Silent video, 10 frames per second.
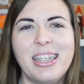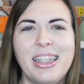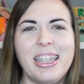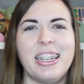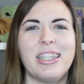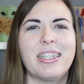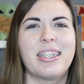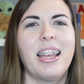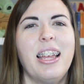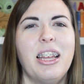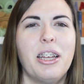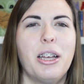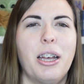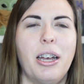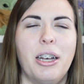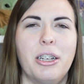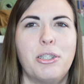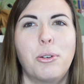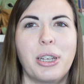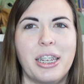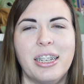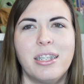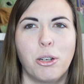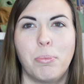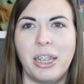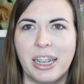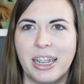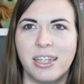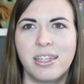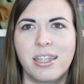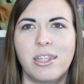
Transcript: these toy kit or play kits,